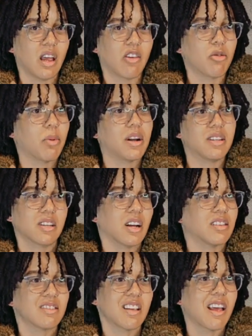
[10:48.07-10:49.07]
everybody's
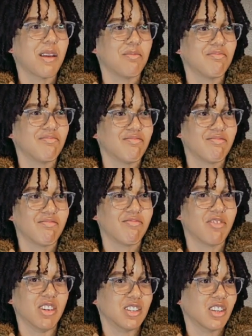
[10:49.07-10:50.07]
not the same
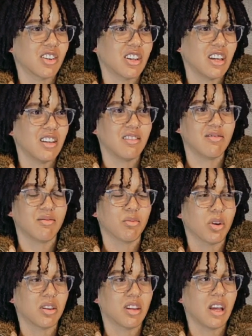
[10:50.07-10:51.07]
physically,
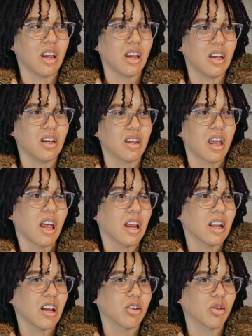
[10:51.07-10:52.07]
what they
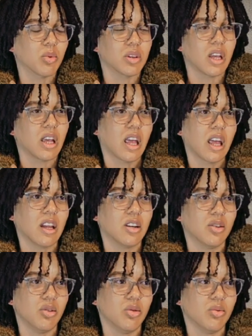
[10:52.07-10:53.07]
can handle, what they
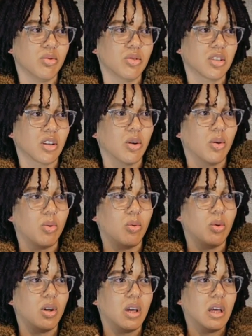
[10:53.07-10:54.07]
can do.
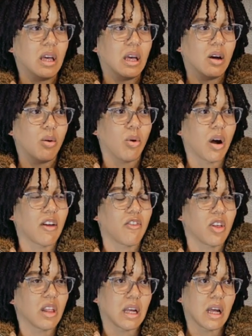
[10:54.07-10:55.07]
So where I
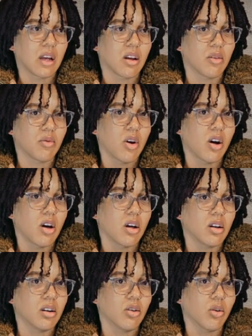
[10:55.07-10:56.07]
feel like I could have
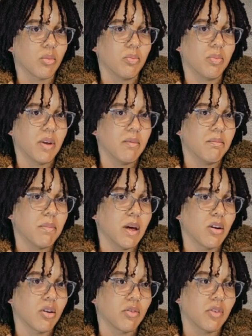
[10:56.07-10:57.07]
gone or been
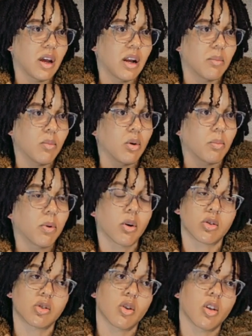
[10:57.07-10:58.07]
better if I had a more
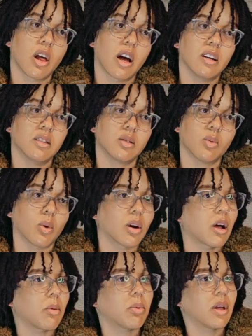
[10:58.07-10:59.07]
personalized
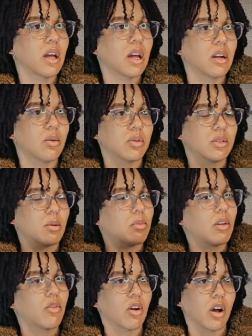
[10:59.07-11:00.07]
workout plan, it was
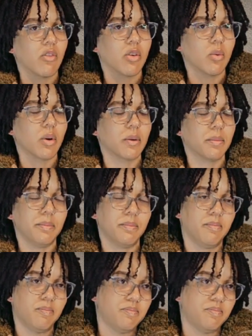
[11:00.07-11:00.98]
something for everyone.